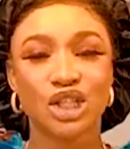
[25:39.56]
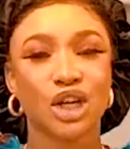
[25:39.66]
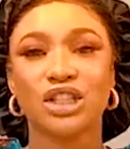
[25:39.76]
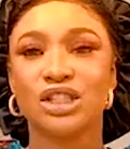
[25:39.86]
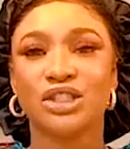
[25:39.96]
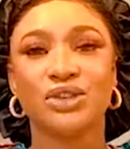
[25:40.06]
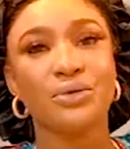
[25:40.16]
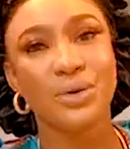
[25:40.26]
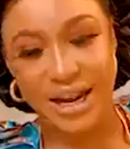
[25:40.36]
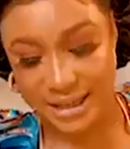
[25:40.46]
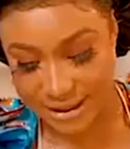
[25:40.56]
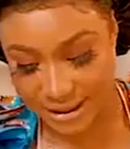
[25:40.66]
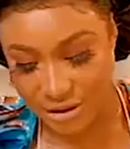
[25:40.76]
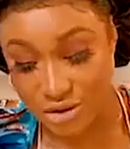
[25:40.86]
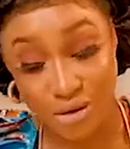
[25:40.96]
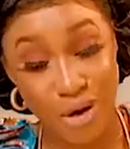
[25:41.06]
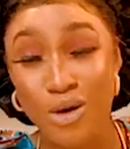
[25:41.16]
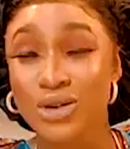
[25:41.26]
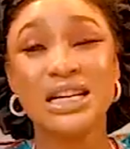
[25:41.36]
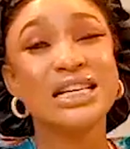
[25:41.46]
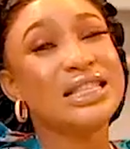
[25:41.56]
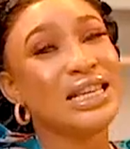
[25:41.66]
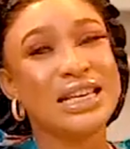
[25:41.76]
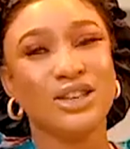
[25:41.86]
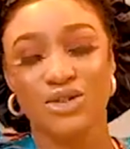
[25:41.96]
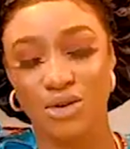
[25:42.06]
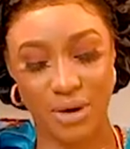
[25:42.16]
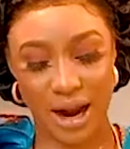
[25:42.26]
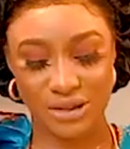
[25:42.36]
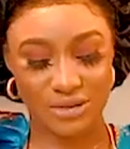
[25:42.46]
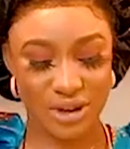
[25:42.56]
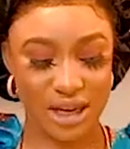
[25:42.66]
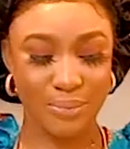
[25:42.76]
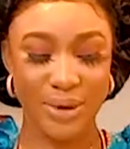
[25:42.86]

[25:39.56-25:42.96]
just your rice. You only need your rice, really.